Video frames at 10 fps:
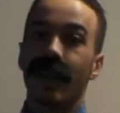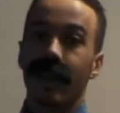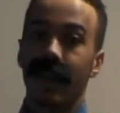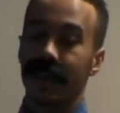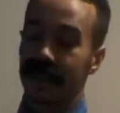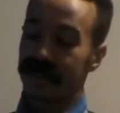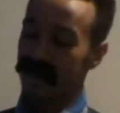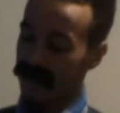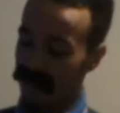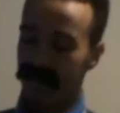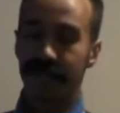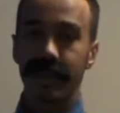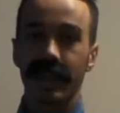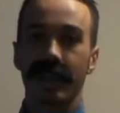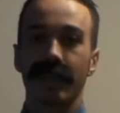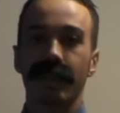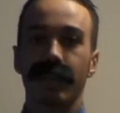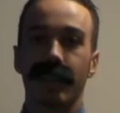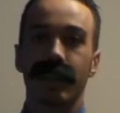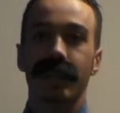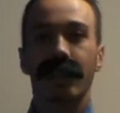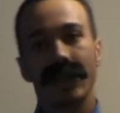that is pretty good, but